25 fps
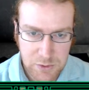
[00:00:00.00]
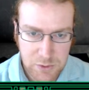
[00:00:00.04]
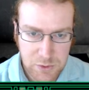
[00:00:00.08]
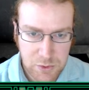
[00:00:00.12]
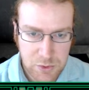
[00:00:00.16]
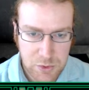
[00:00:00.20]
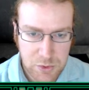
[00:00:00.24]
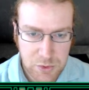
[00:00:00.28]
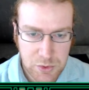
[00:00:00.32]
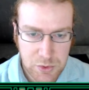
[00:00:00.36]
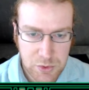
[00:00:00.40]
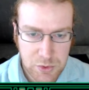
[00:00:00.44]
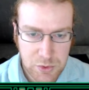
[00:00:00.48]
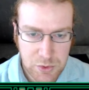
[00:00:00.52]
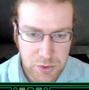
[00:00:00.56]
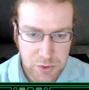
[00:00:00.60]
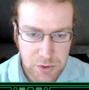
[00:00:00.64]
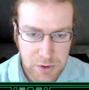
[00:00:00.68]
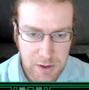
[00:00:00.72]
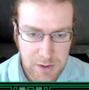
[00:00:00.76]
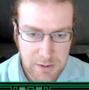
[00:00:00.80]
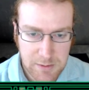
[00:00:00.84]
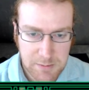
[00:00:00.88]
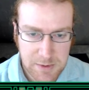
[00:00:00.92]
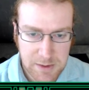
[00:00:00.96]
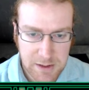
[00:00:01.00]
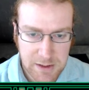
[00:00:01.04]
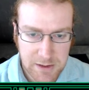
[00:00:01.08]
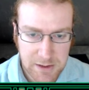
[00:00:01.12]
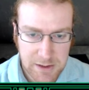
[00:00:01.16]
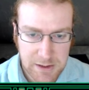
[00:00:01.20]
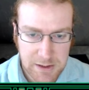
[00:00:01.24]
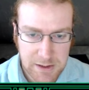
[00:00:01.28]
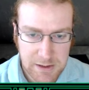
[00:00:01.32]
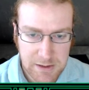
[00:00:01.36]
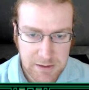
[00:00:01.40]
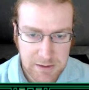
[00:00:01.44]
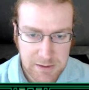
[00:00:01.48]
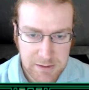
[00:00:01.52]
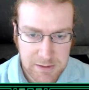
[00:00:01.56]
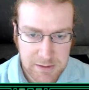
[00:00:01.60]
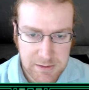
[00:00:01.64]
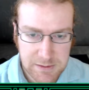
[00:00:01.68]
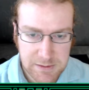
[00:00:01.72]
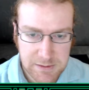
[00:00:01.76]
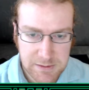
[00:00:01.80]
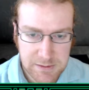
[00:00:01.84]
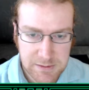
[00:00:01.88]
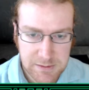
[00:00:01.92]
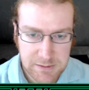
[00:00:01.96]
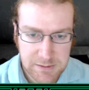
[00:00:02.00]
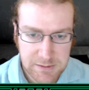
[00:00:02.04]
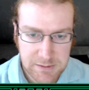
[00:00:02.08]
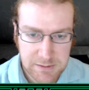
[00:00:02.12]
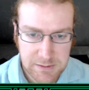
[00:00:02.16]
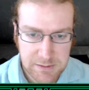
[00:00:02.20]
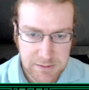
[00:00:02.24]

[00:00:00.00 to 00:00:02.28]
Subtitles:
Ooh, I'm not liking this.